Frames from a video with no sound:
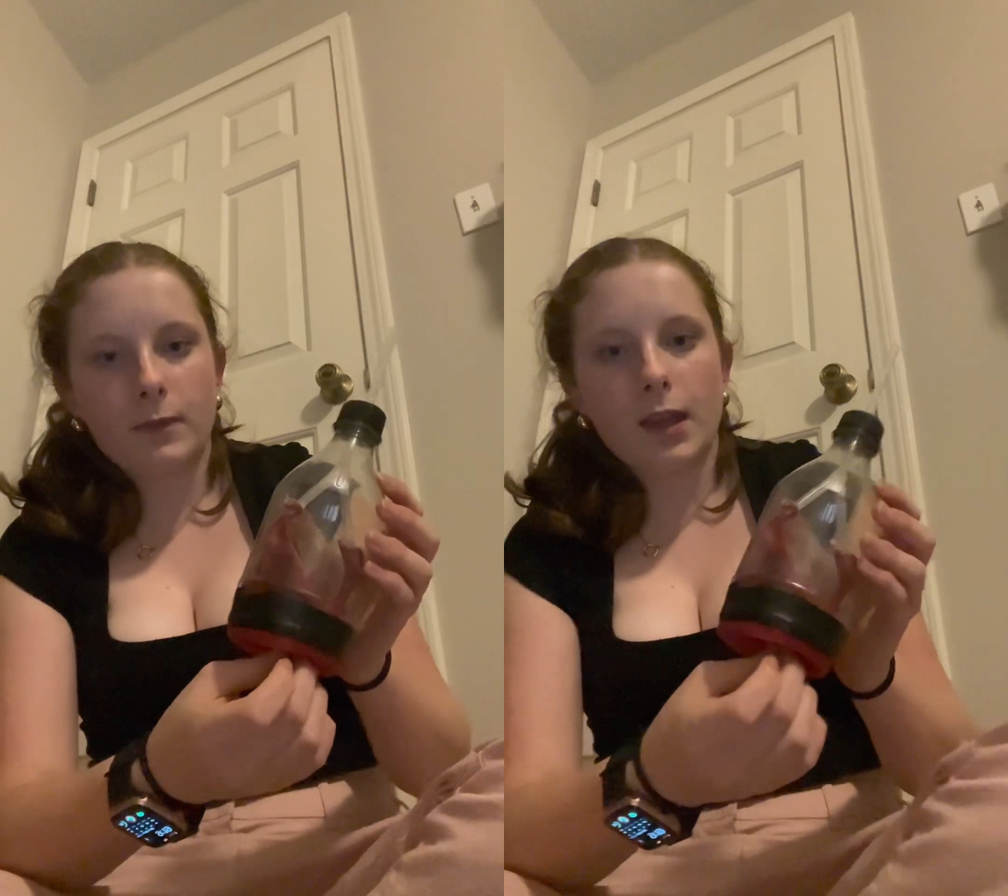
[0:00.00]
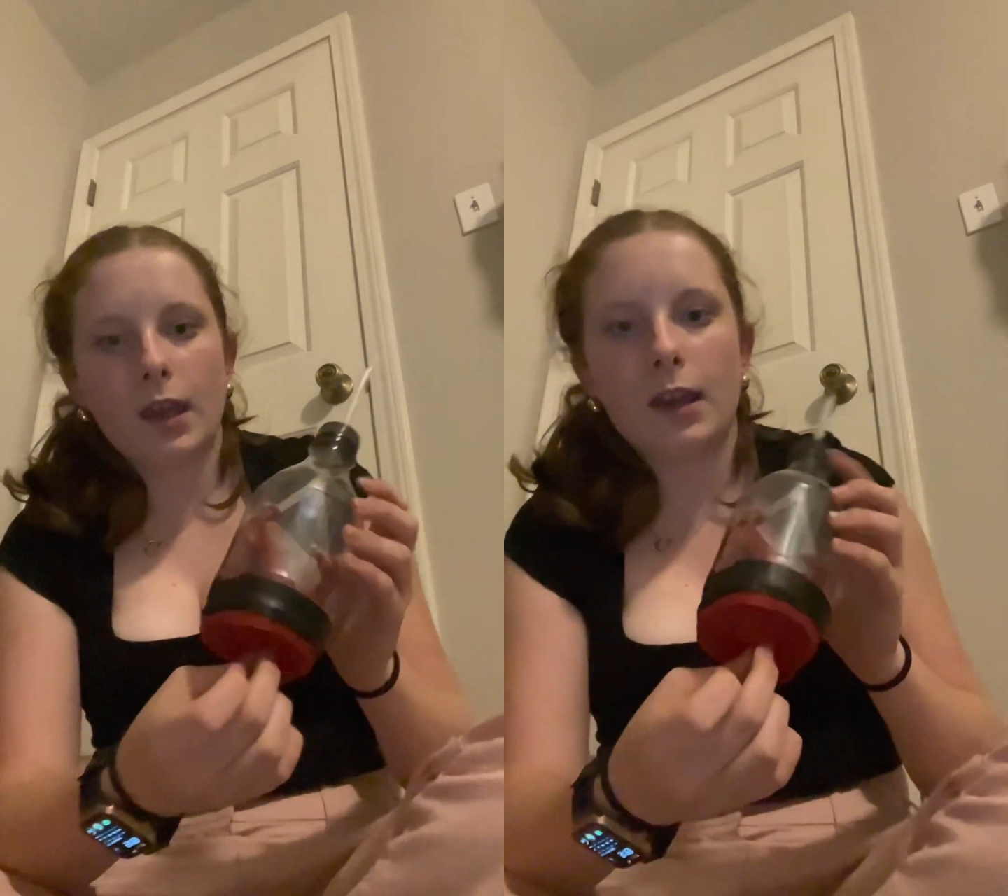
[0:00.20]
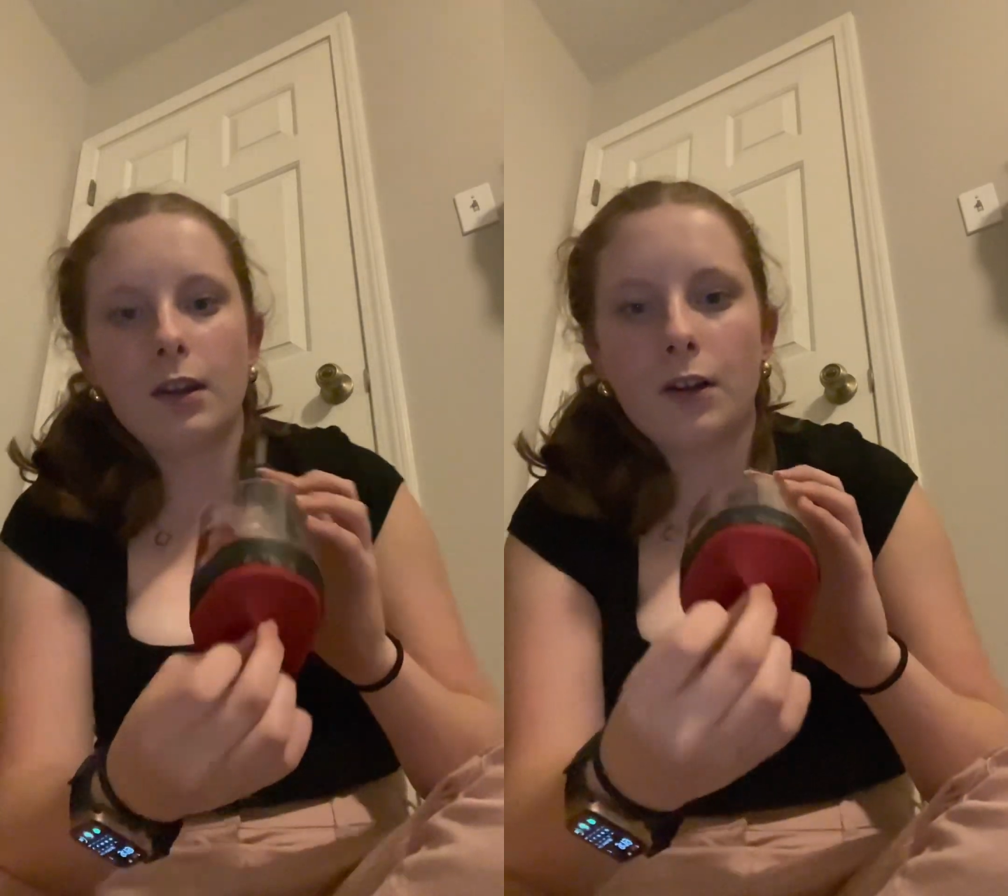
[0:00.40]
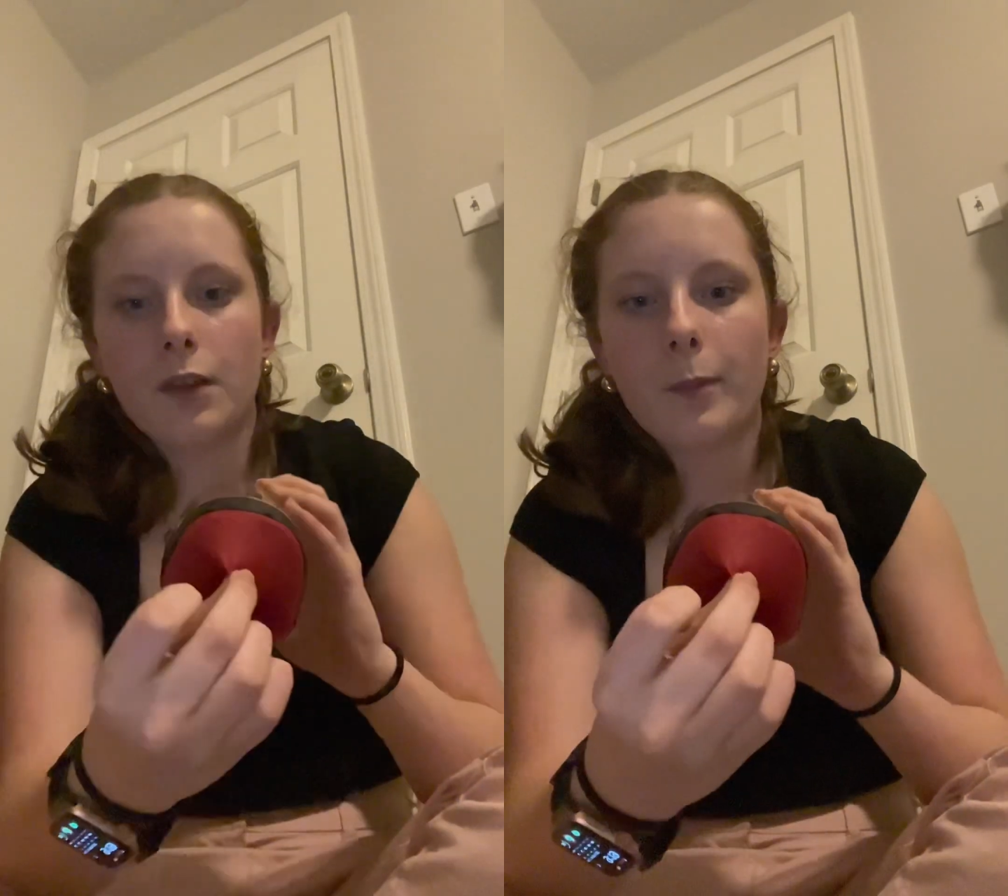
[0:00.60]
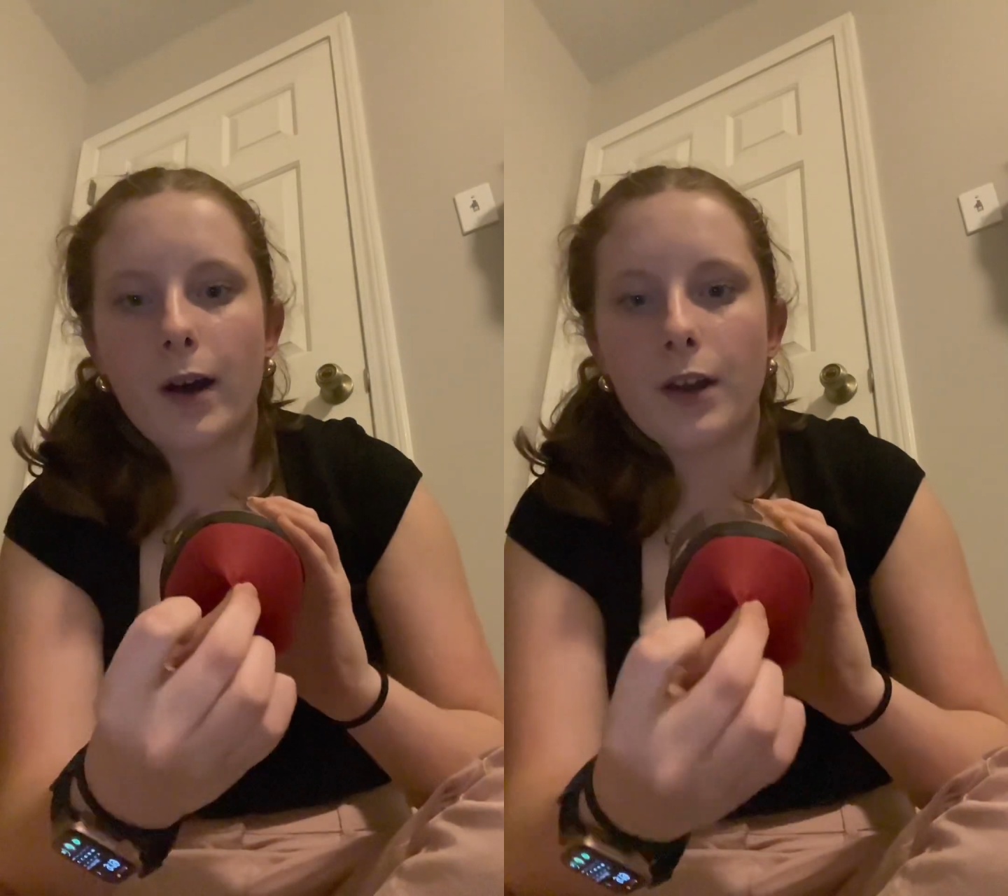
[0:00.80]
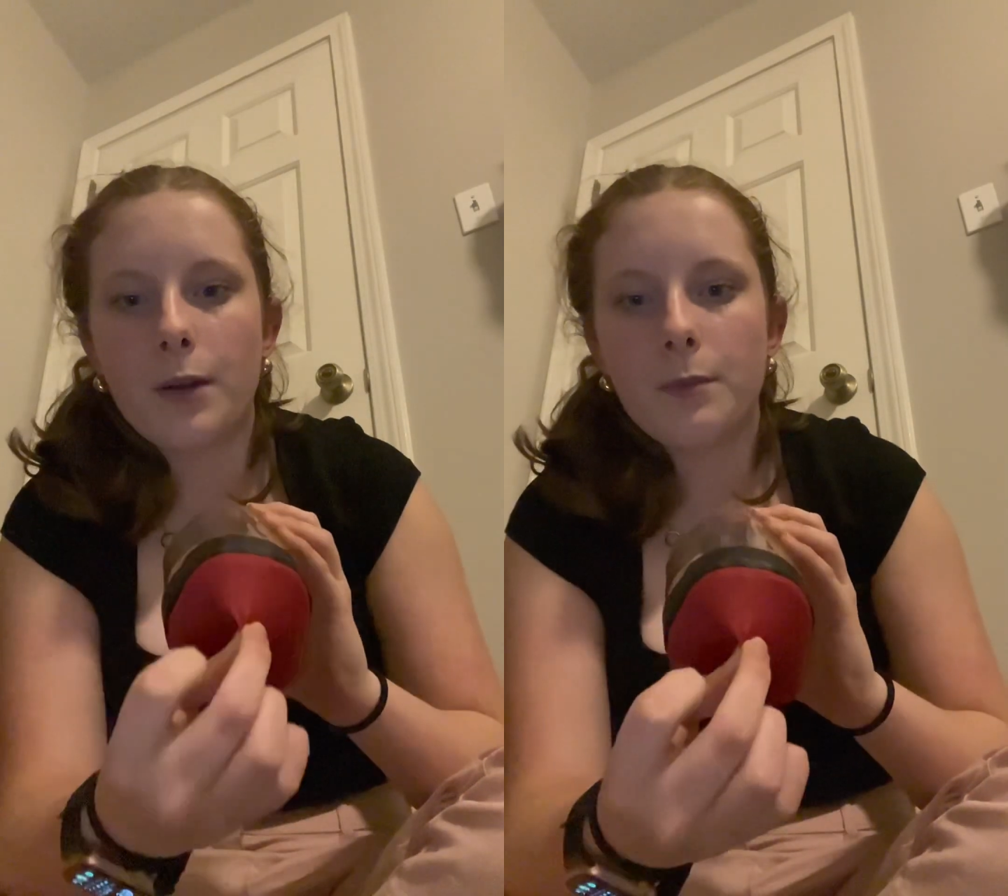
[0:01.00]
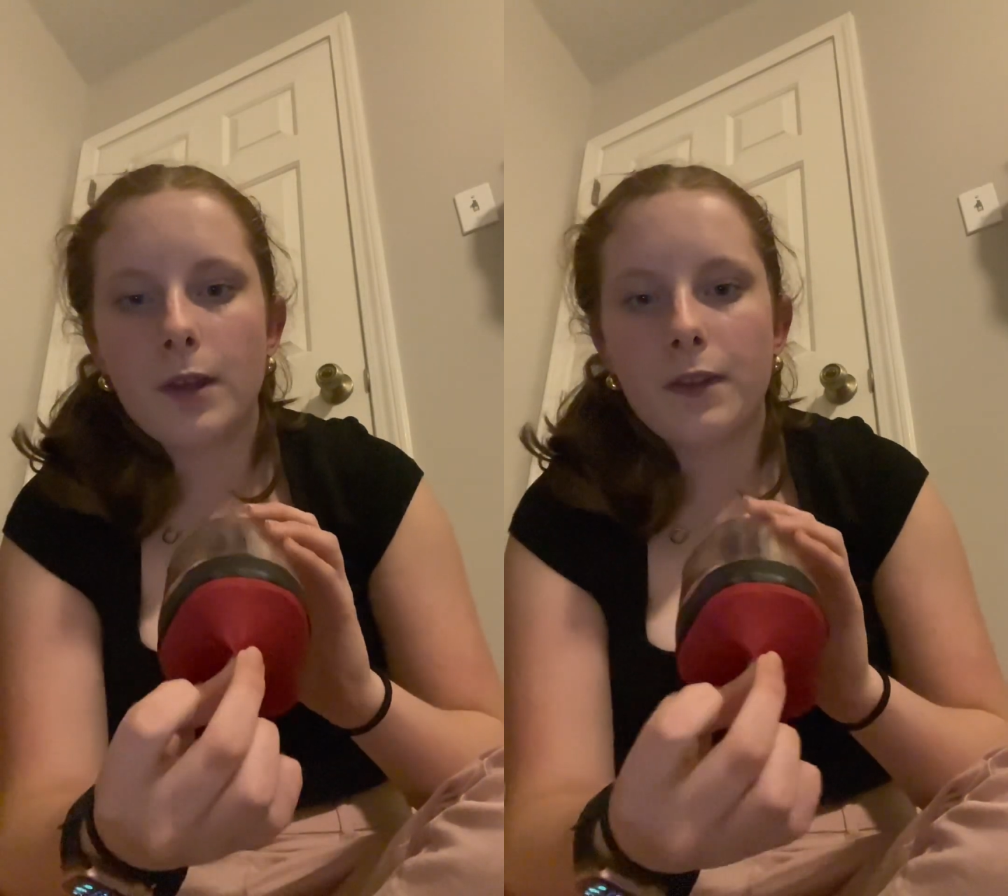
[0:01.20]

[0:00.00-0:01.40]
And on the bottom,